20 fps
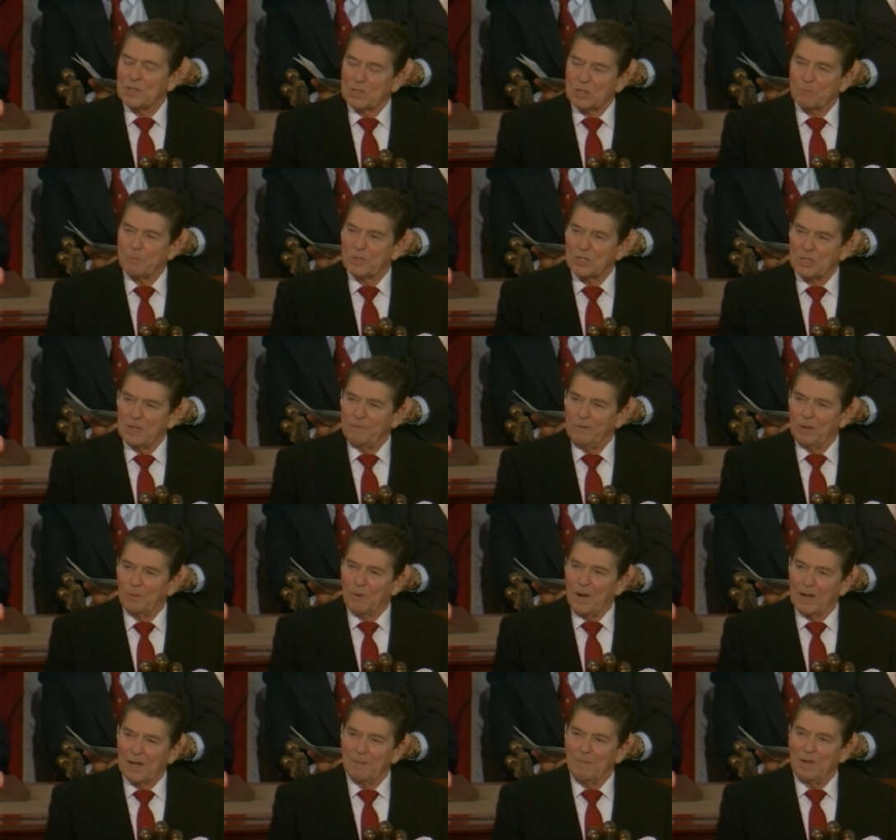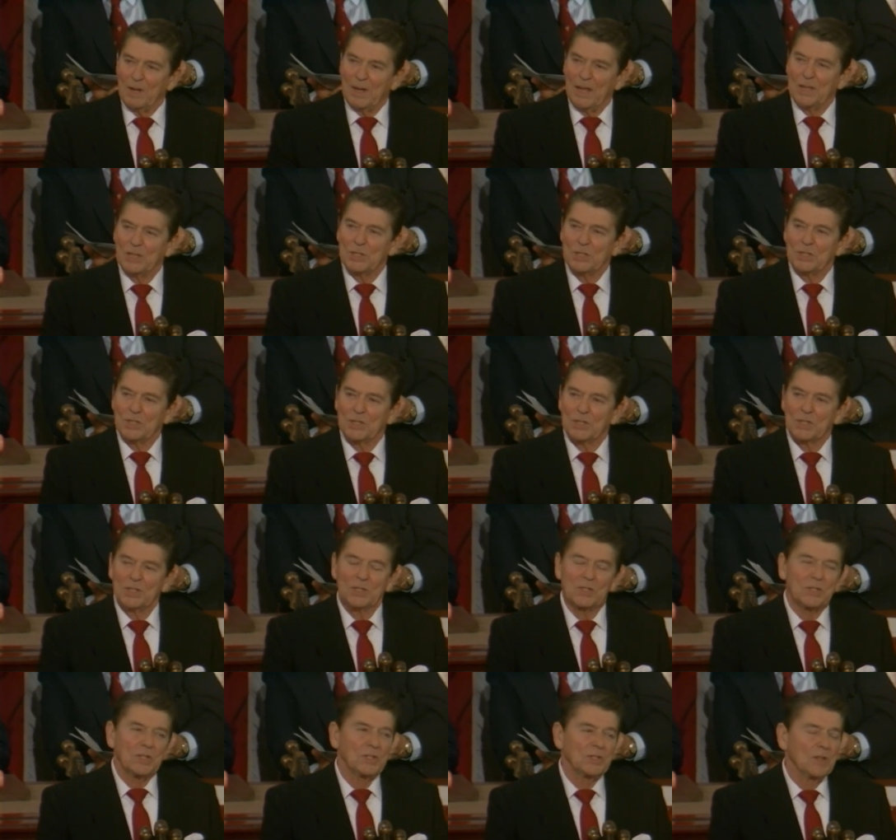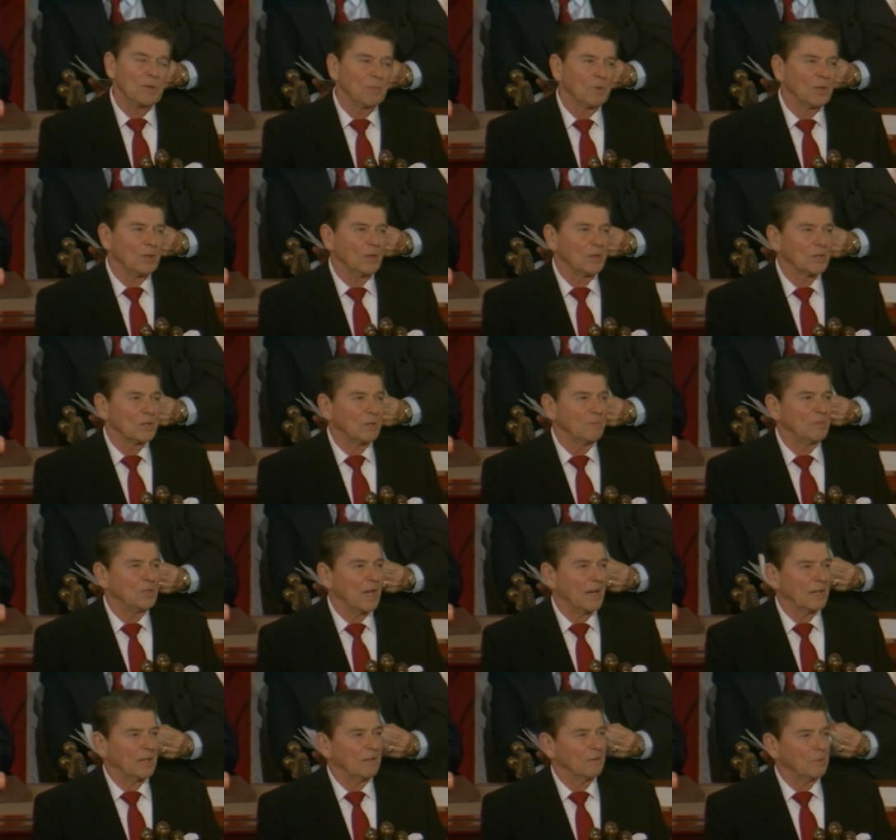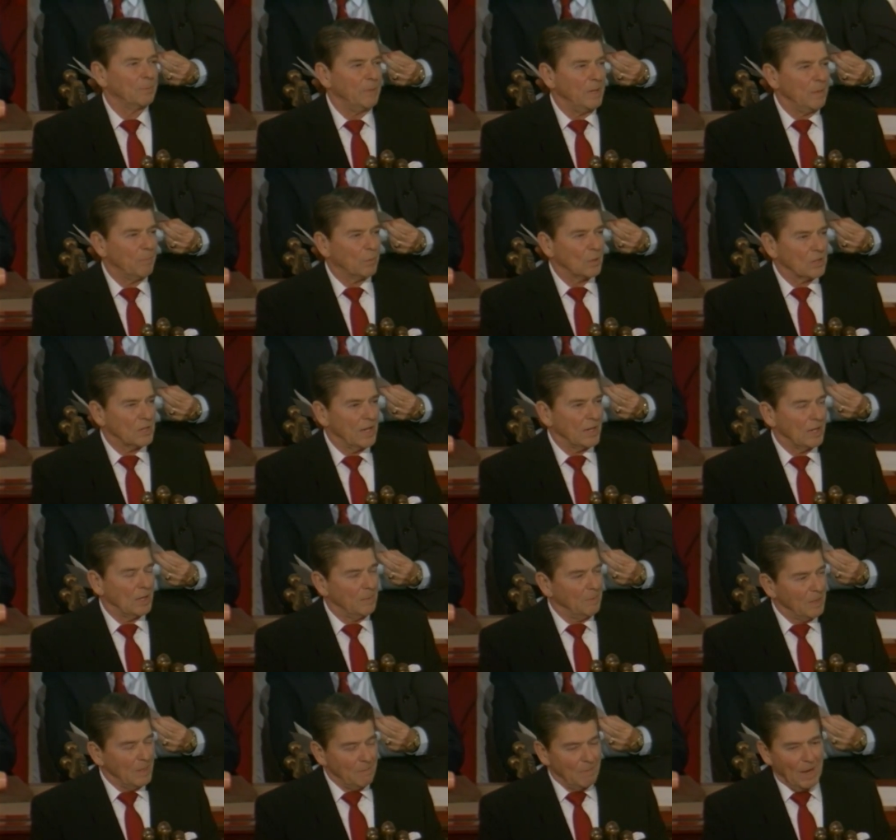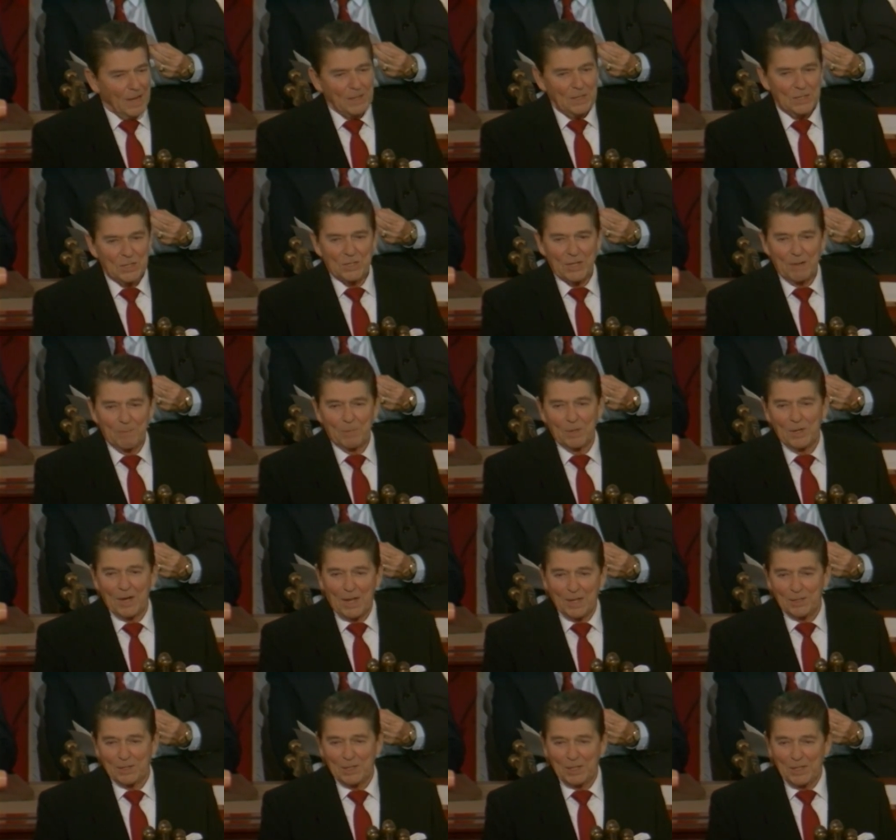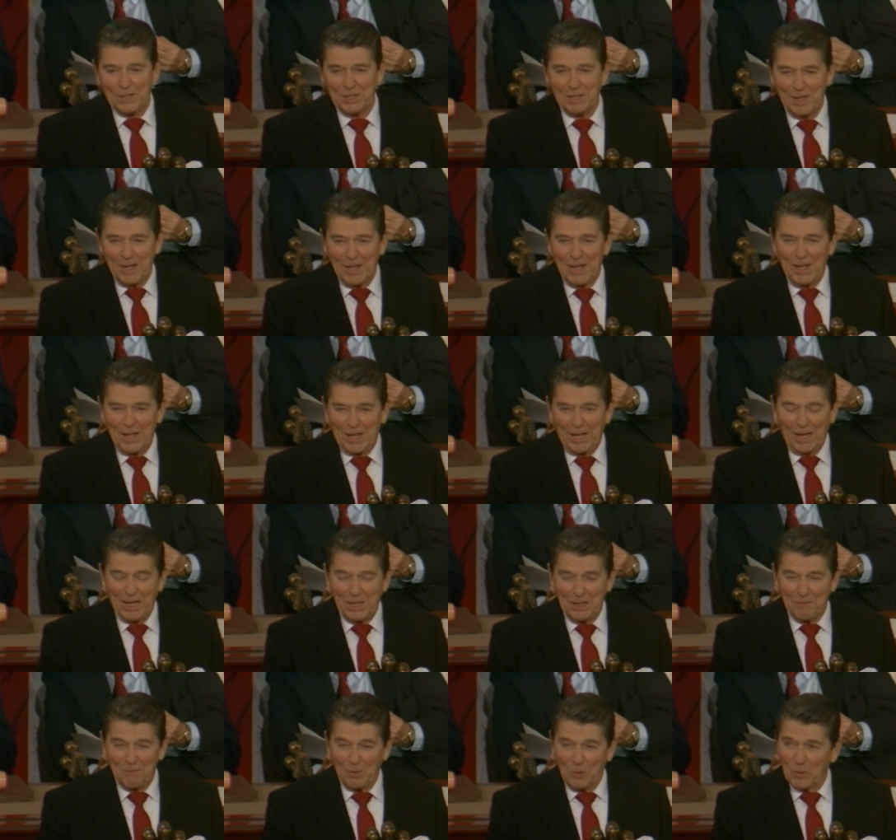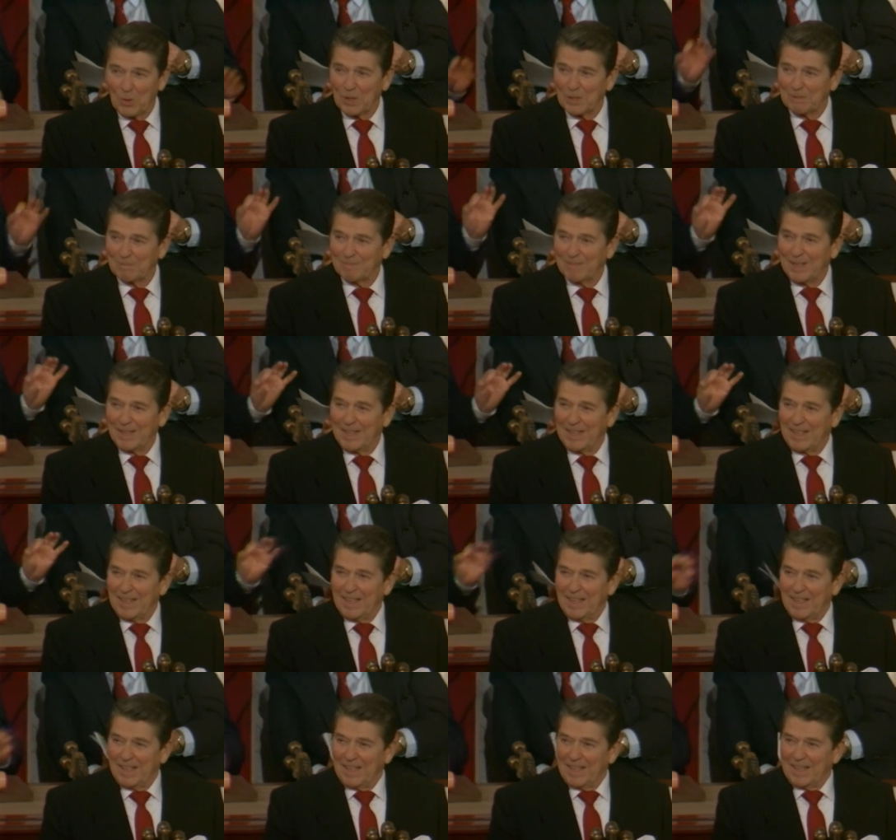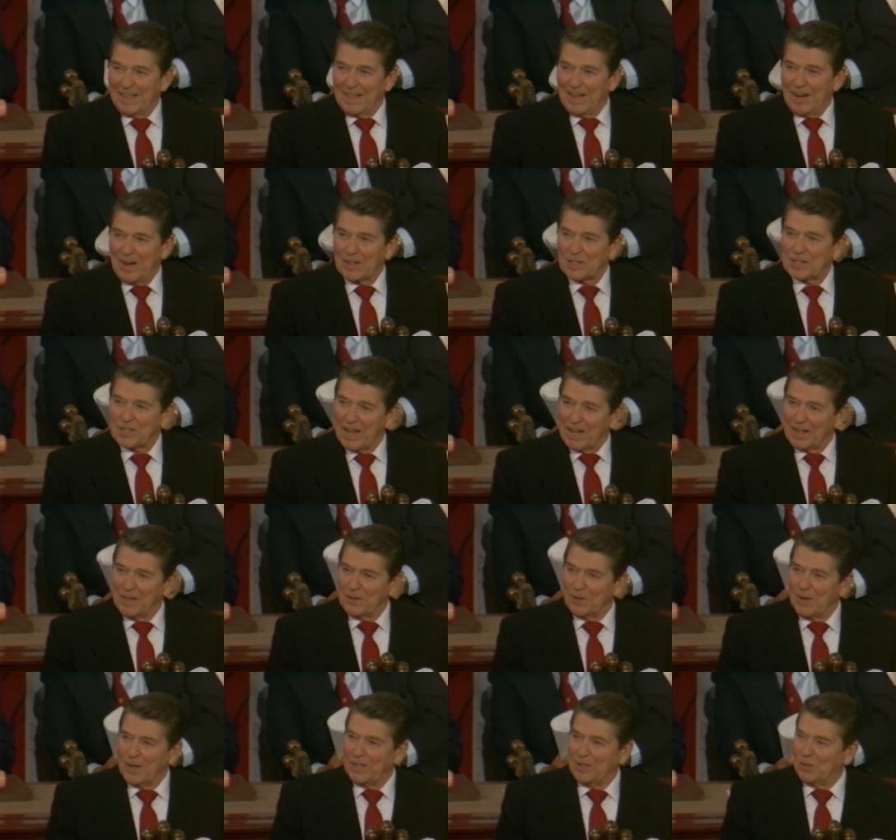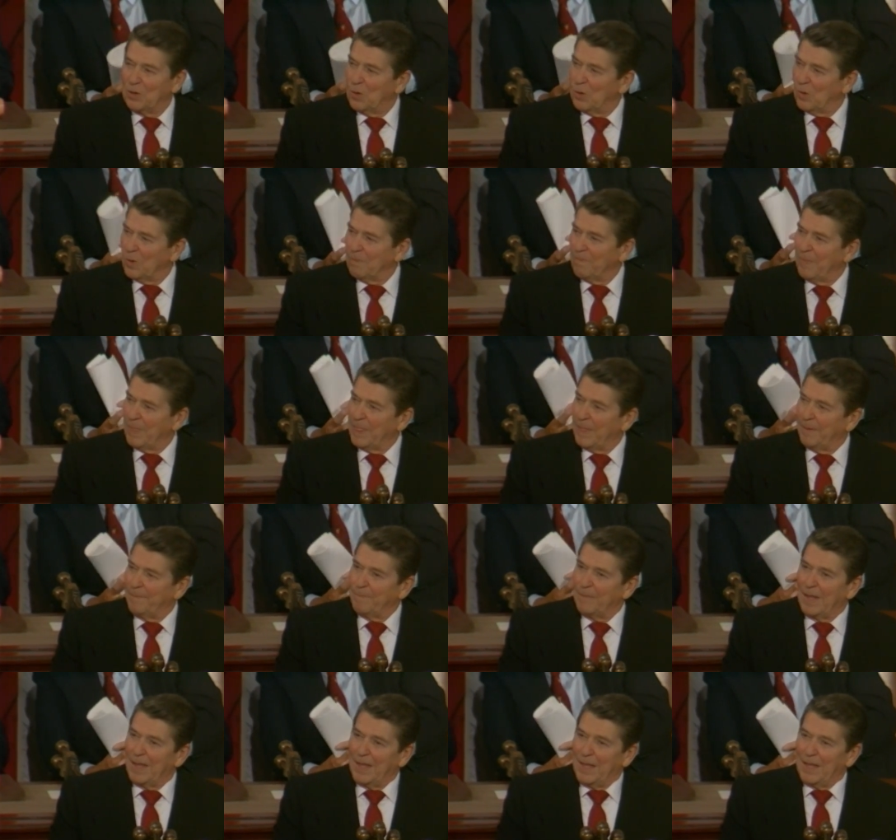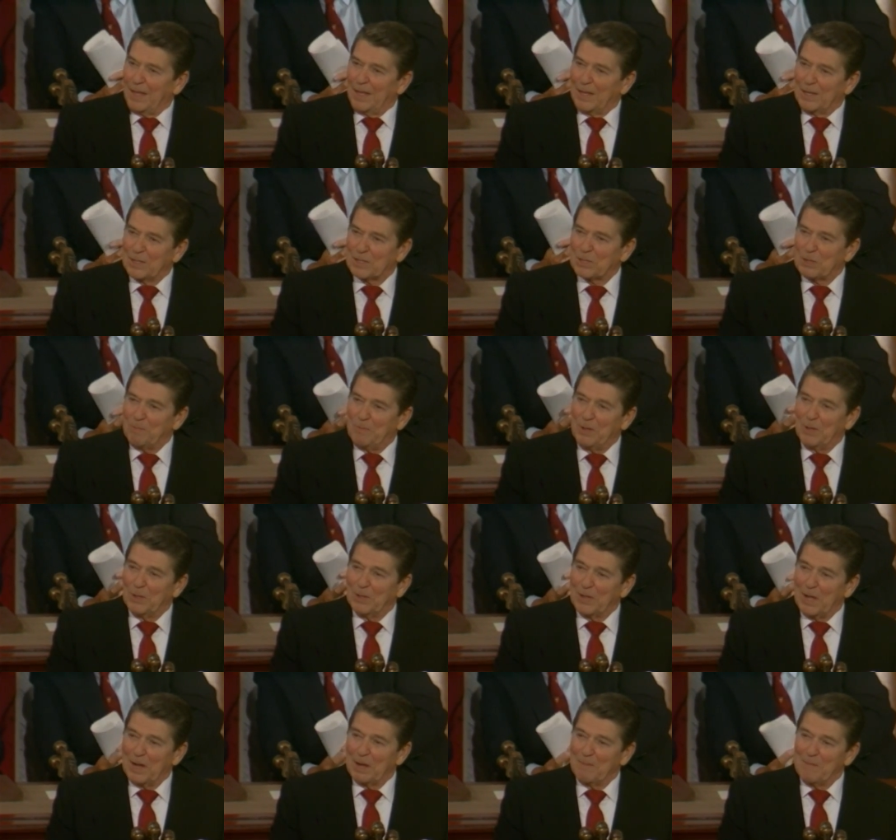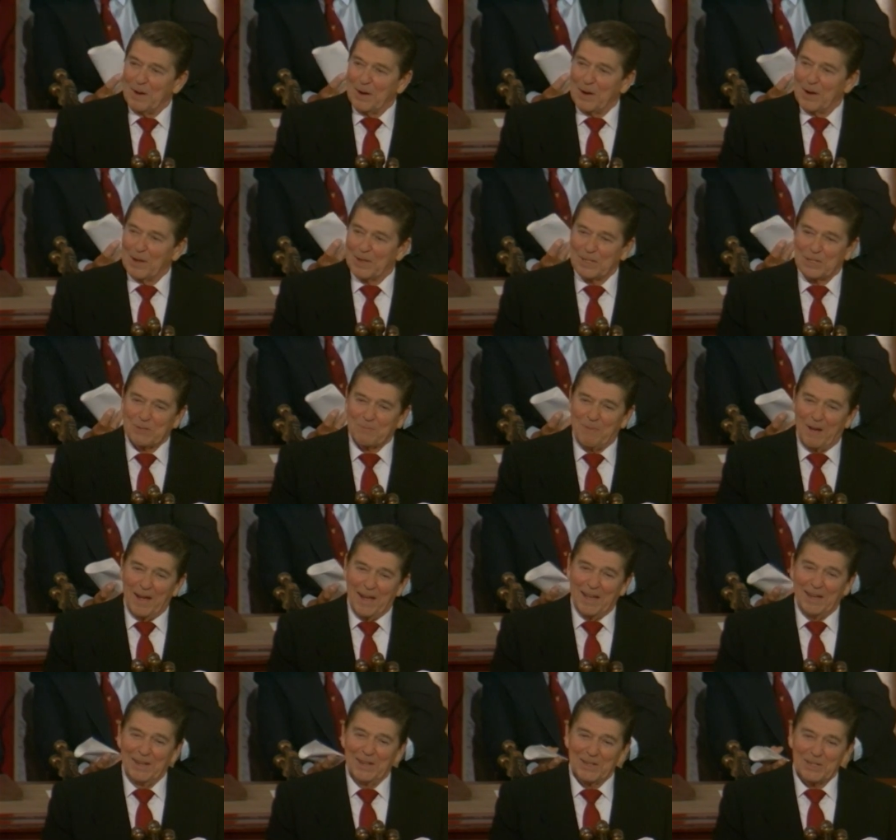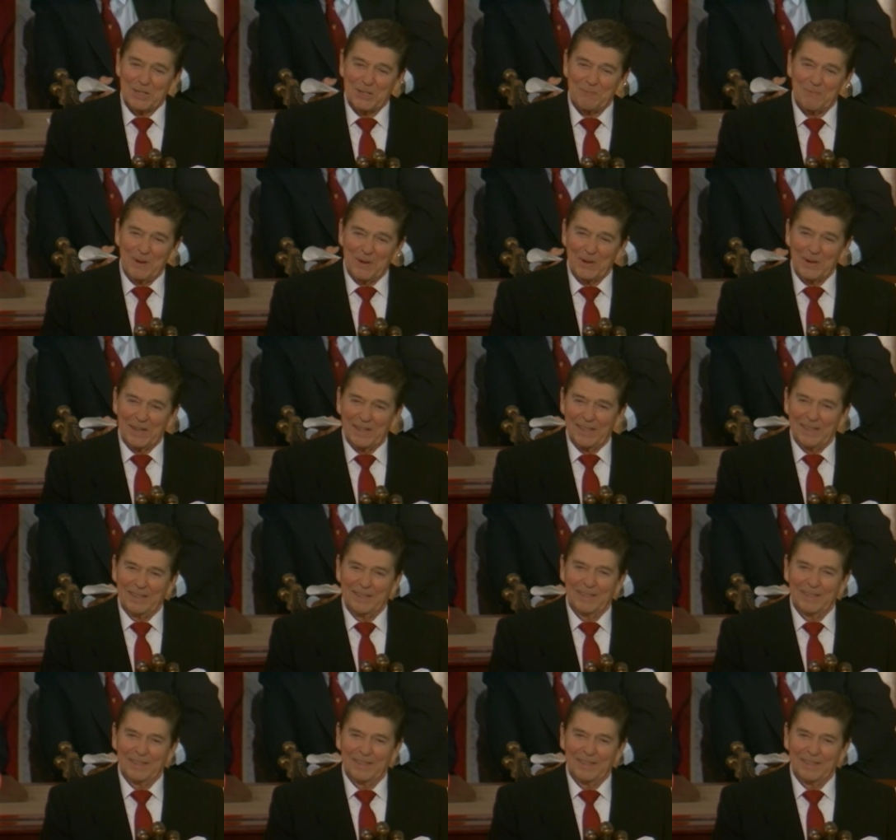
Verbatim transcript: that specific recommendations consistent with those objectives be presented to me by December 1984. Our second great goal is to build on America's pioneer spirit.